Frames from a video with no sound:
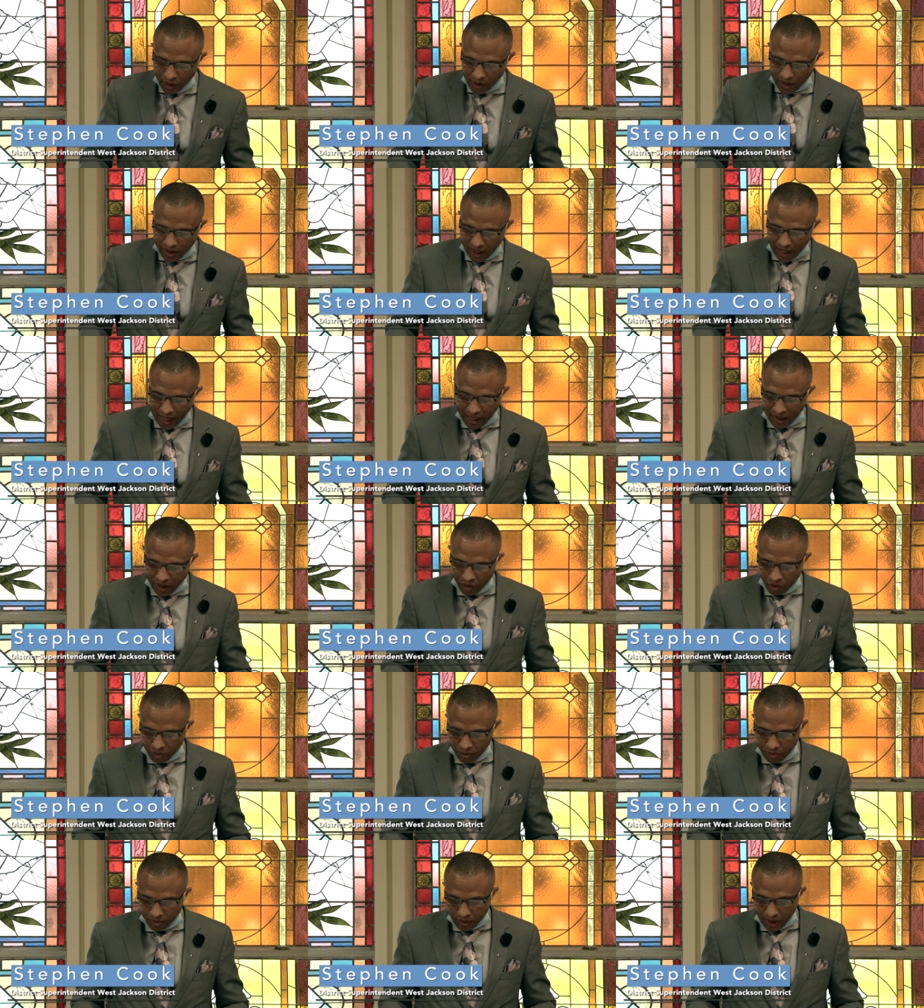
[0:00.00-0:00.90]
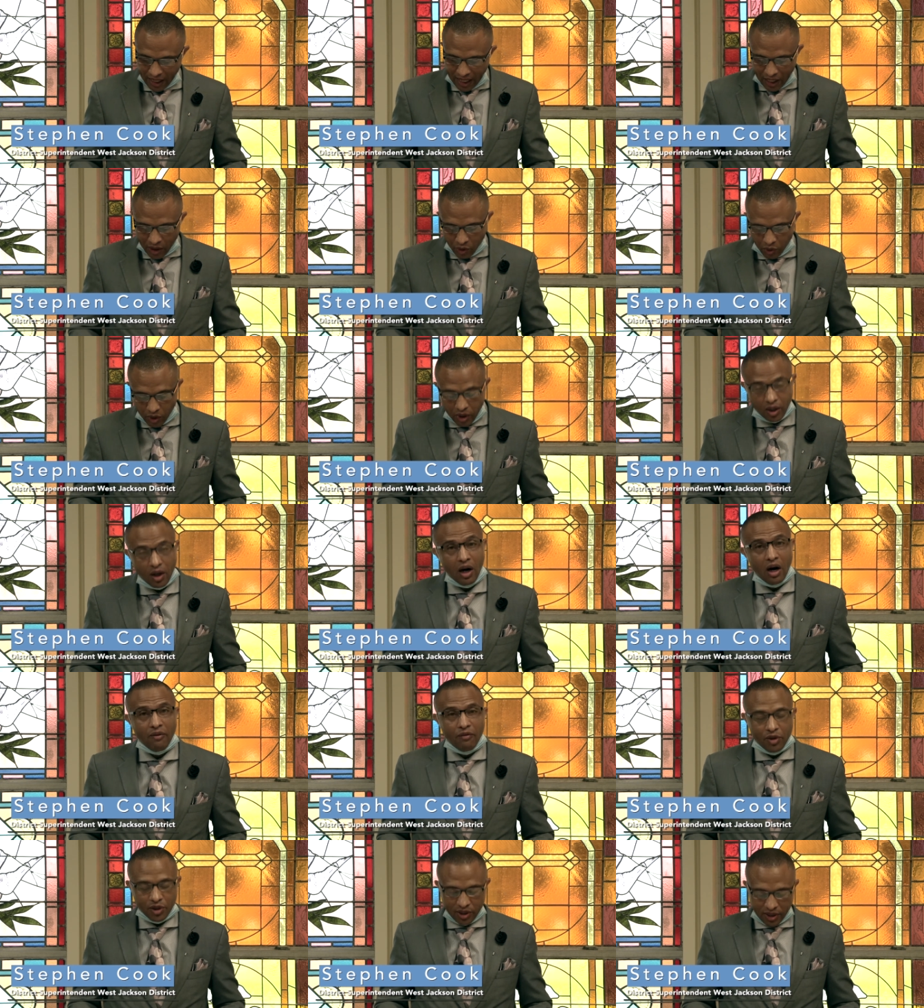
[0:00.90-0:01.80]
this ad interim annual
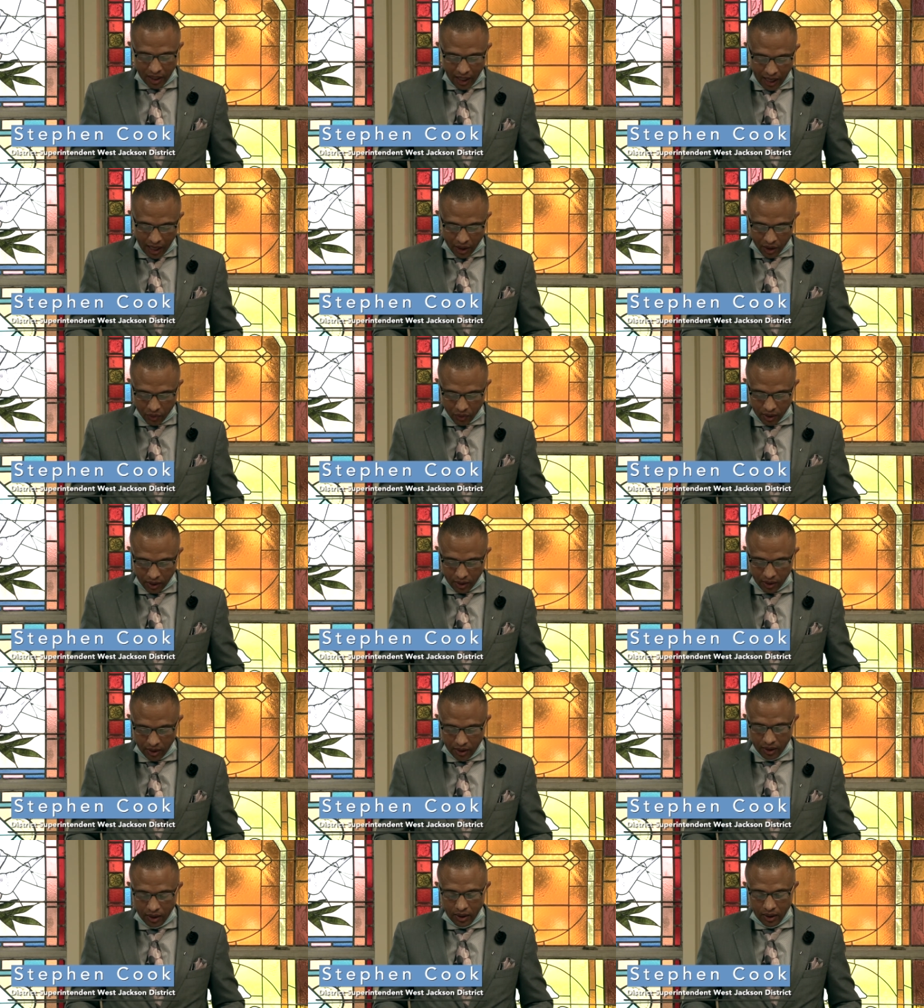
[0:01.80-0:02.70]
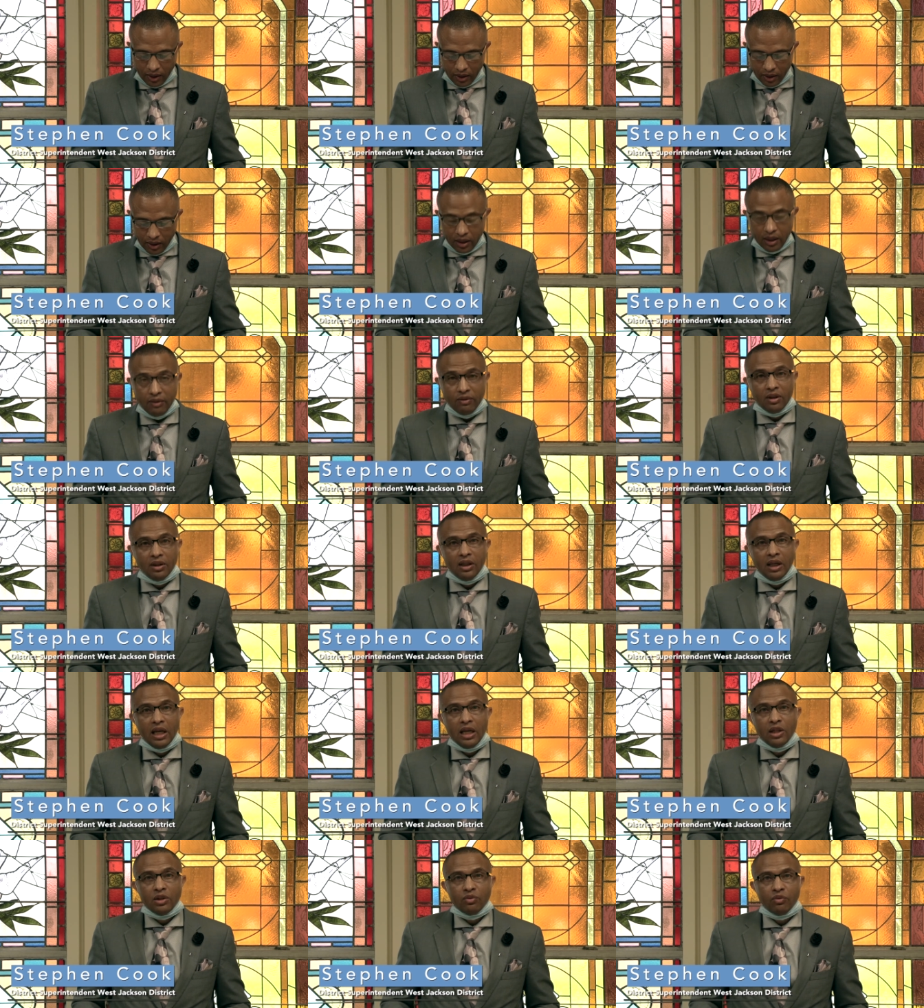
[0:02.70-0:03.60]
conference gathering to give the
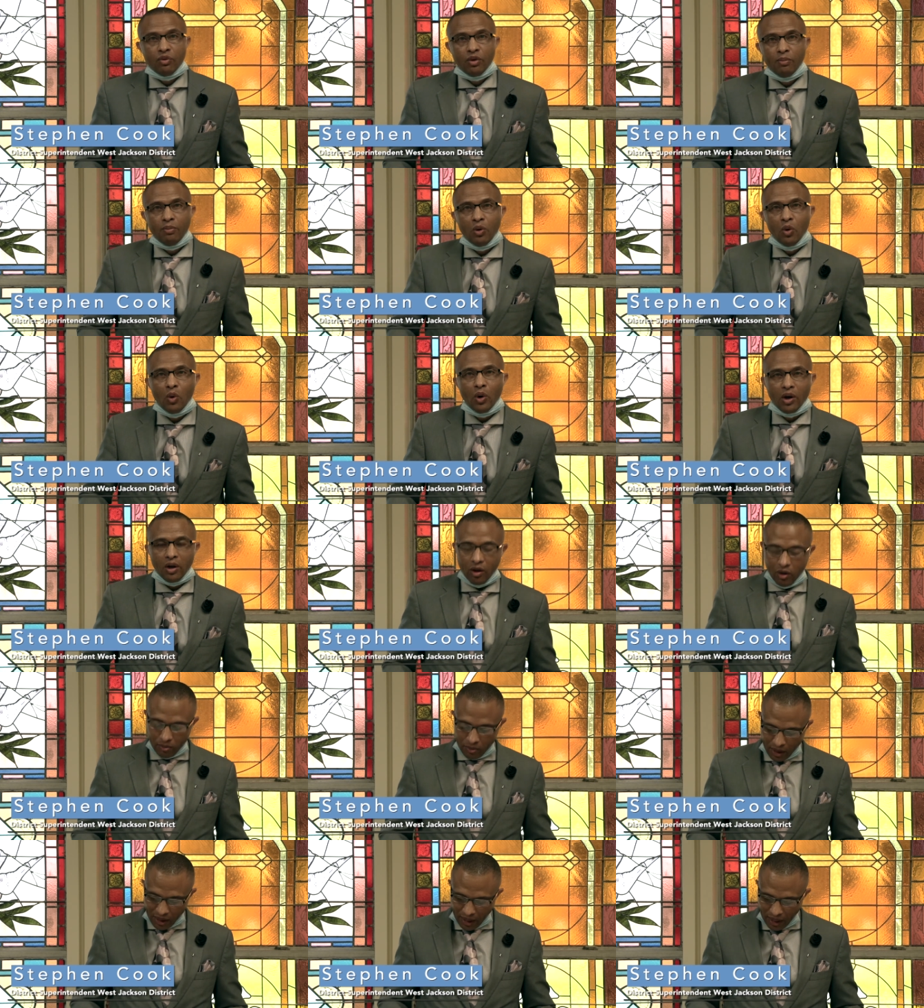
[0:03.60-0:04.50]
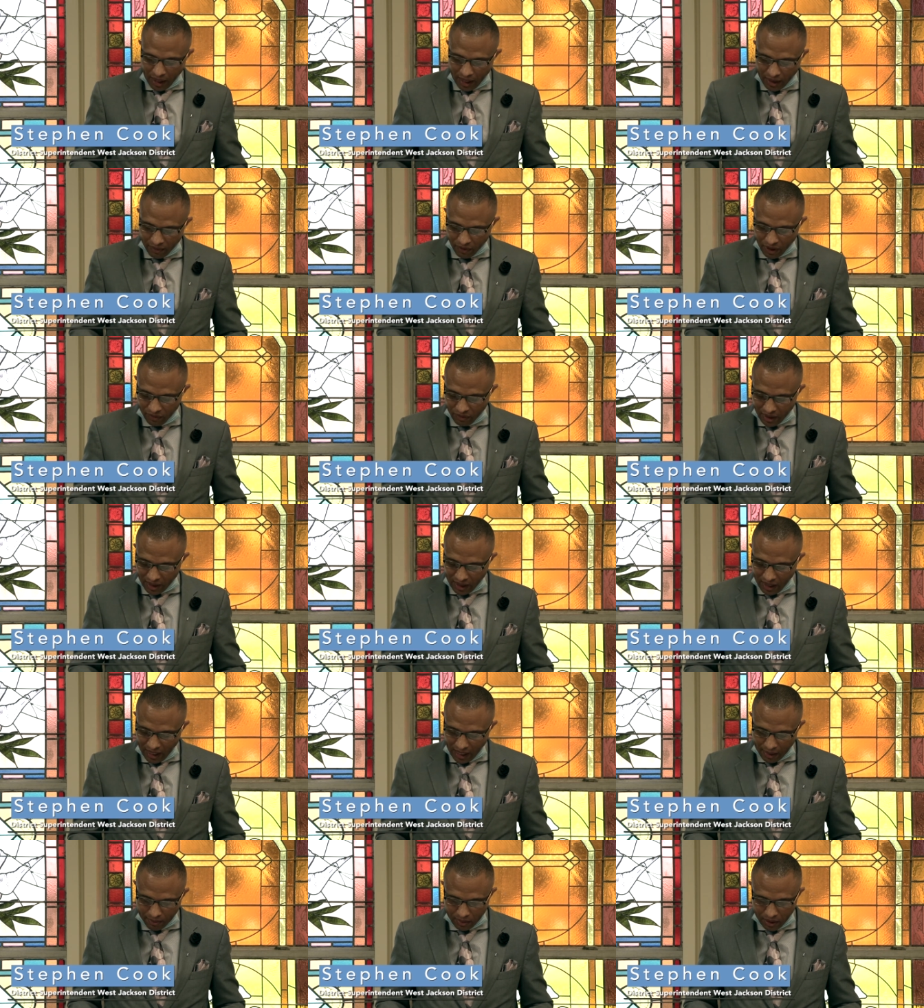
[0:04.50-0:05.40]
Dean's report on behalf of the
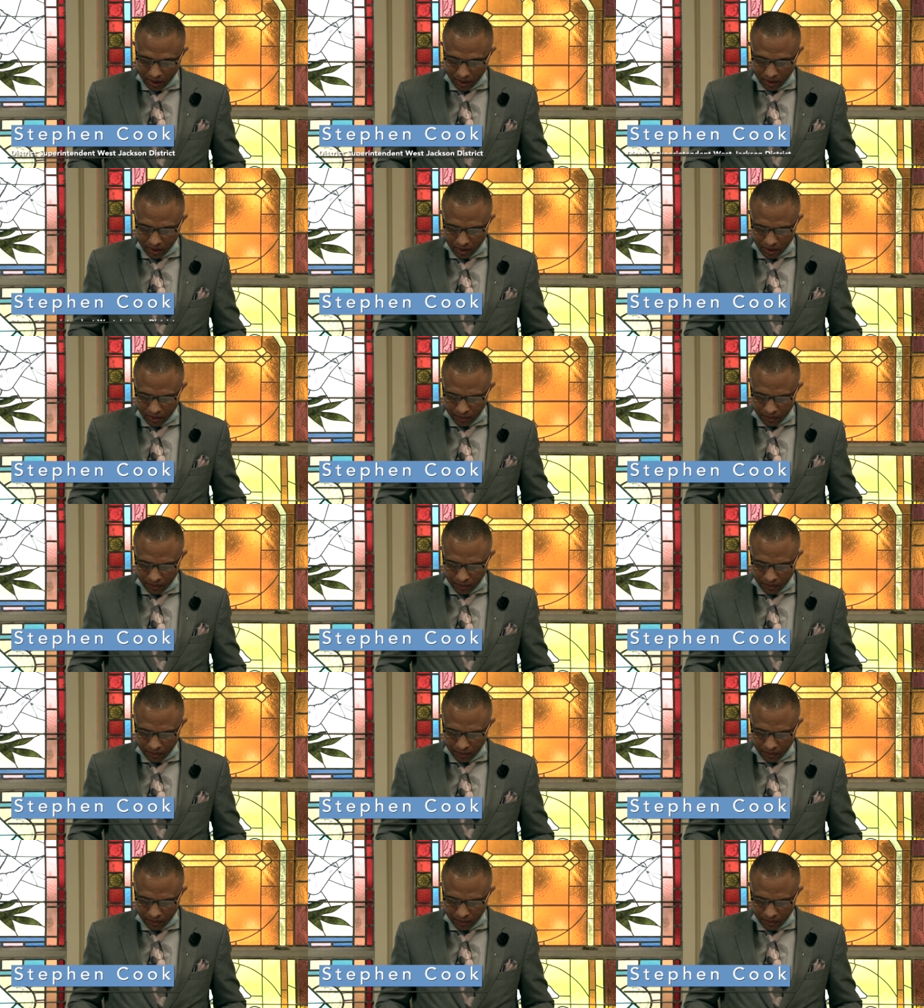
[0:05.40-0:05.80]
cabinet.